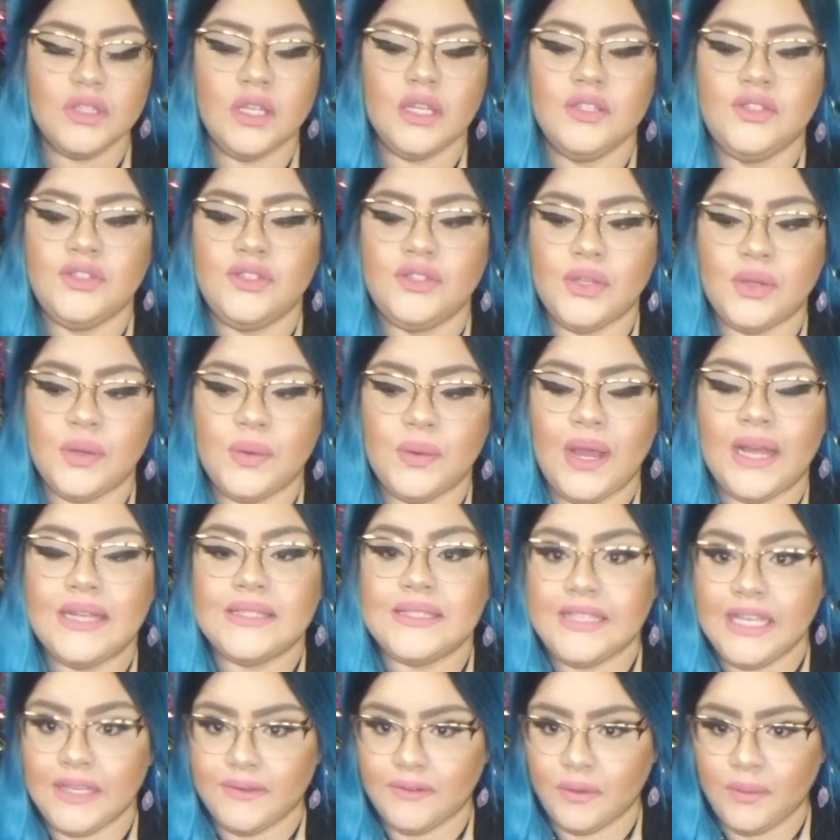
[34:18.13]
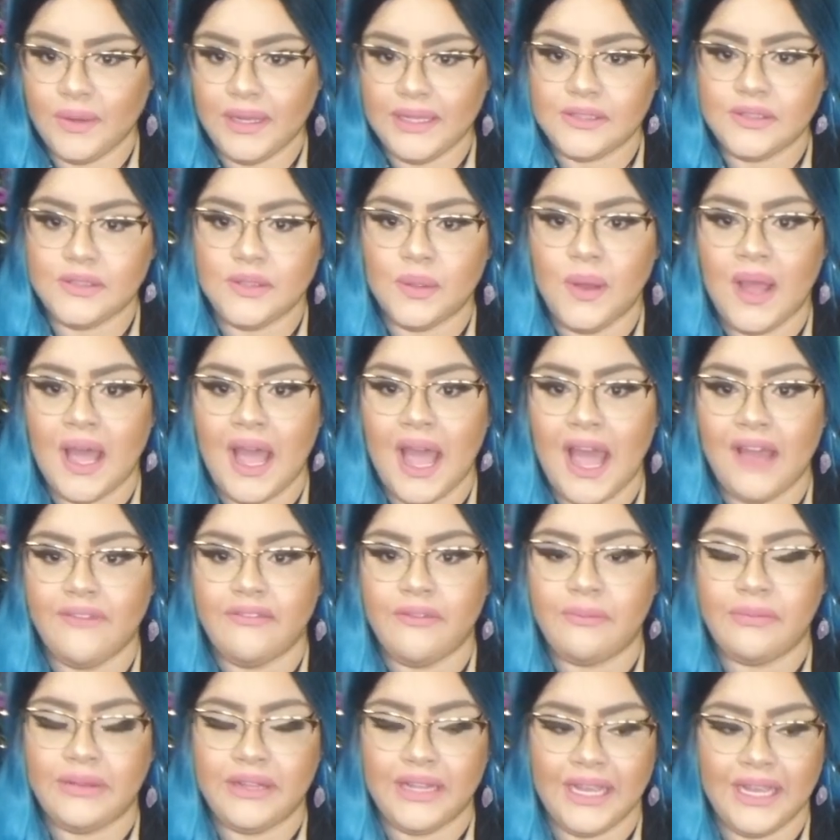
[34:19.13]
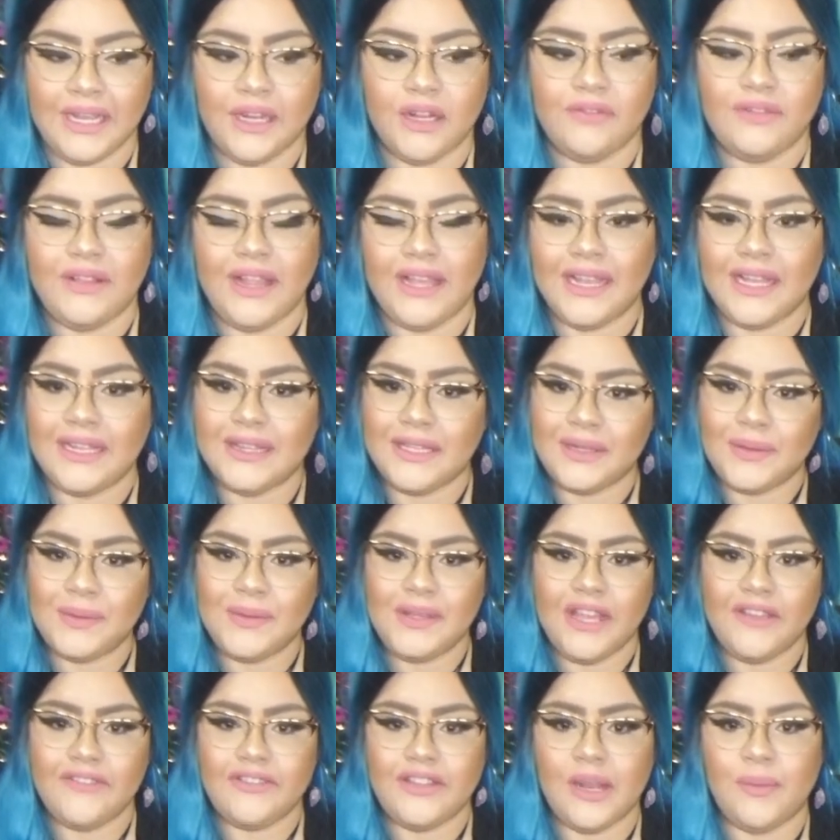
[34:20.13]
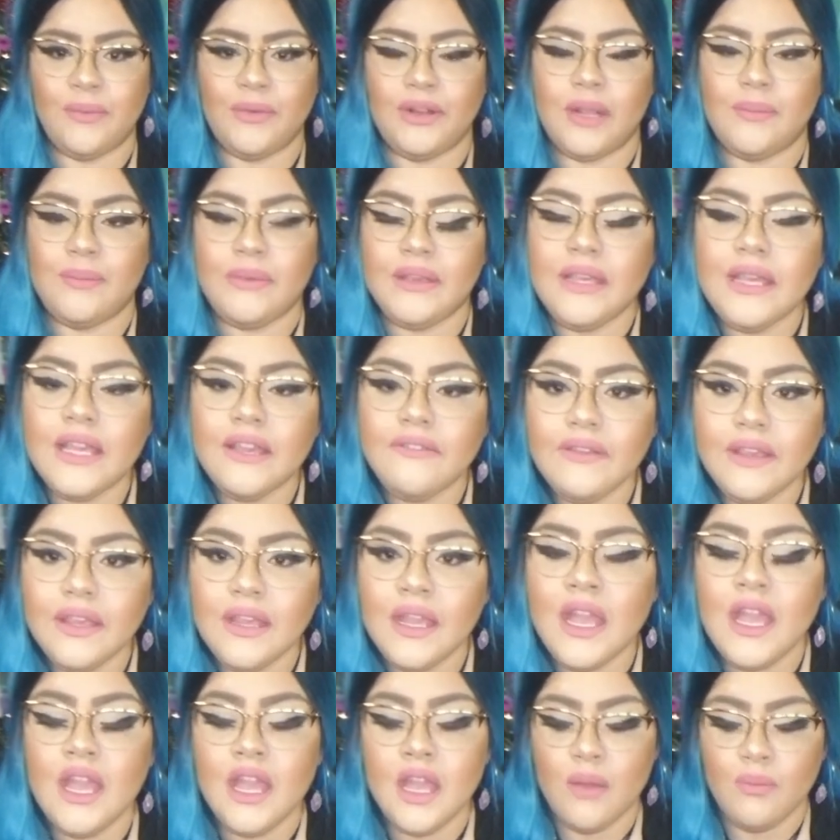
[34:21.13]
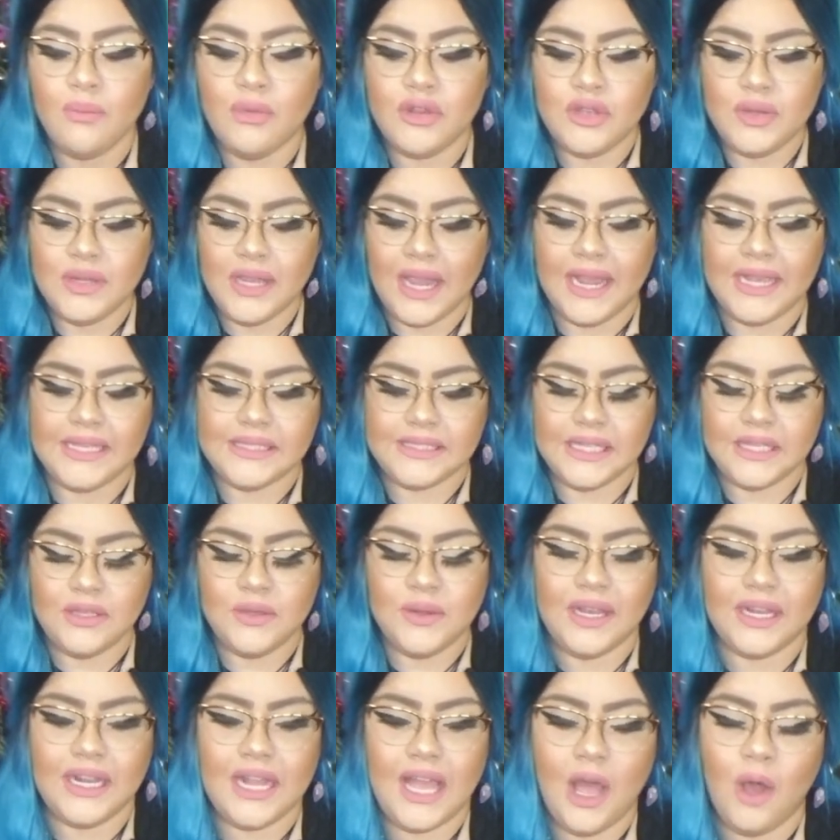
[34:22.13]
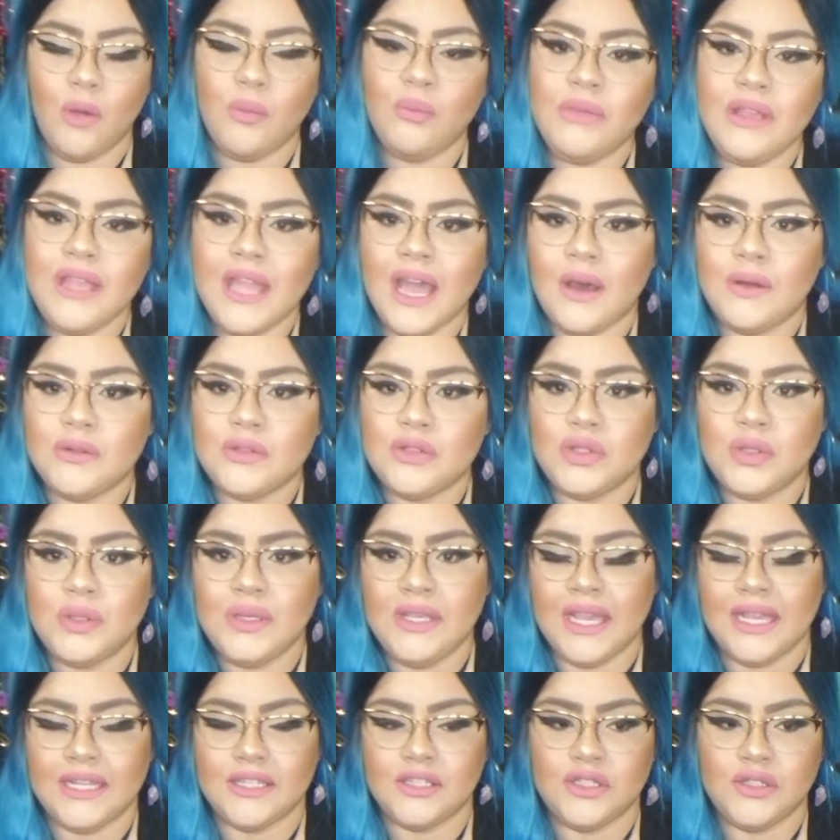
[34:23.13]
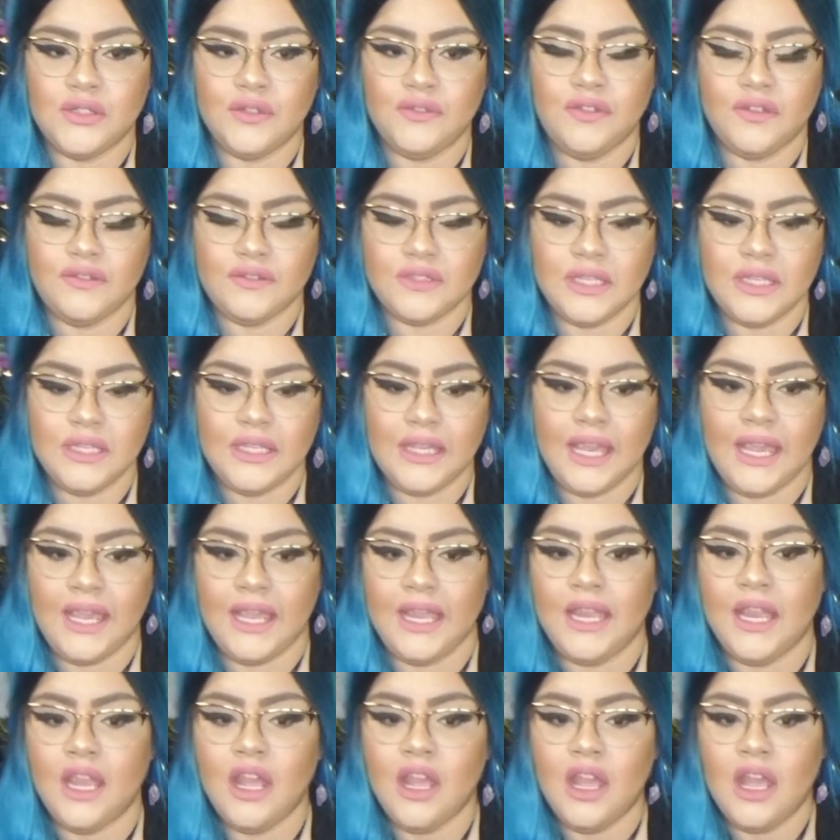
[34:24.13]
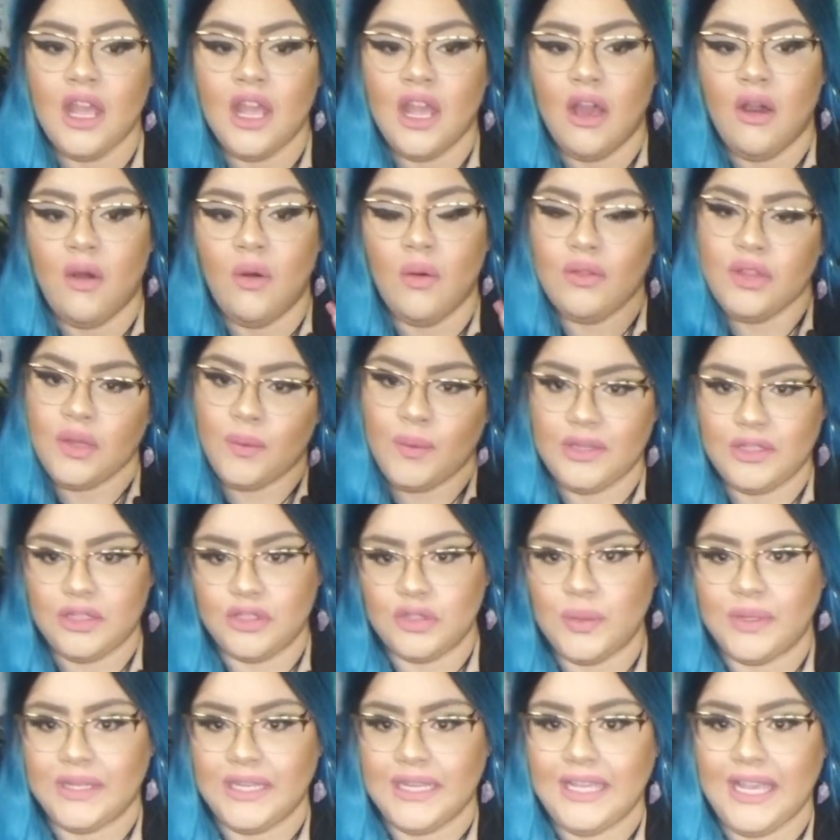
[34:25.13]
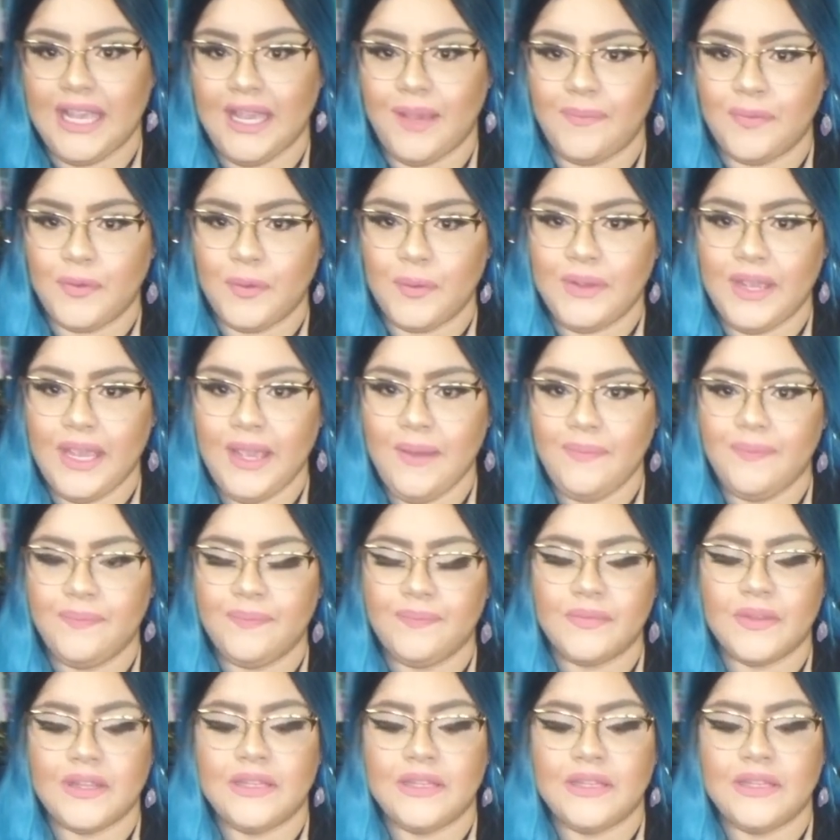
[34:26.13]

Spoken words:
So as giveaway, so I have a plan of like a little gift that I'm gonna be giving, but you guys, you gotta help me out to get to 15k all the way to 20k, okay?